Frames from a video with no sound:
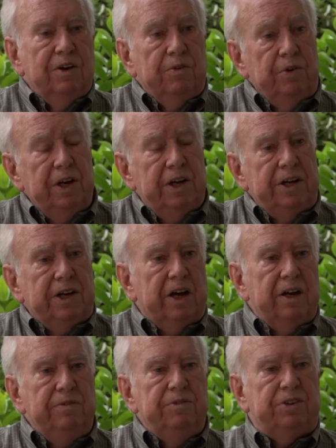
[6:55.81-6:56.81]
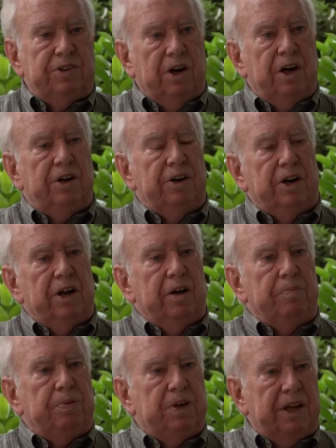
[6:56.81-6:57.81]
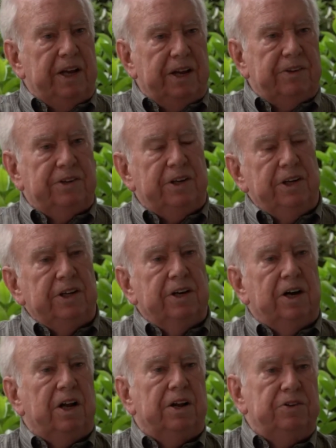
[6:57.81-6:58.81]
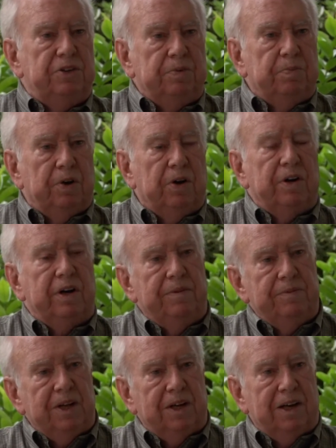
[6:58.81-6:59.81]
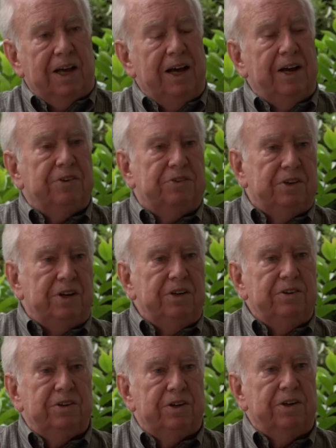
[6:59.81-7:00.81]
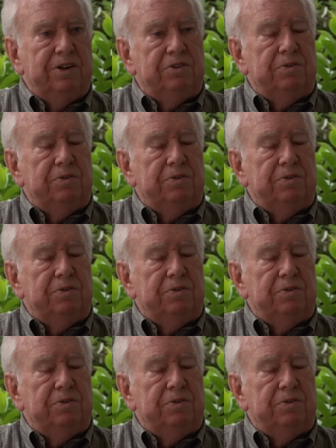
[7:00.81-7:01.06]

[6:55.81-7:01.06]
really got him started on a plant and ecology program that lasted until his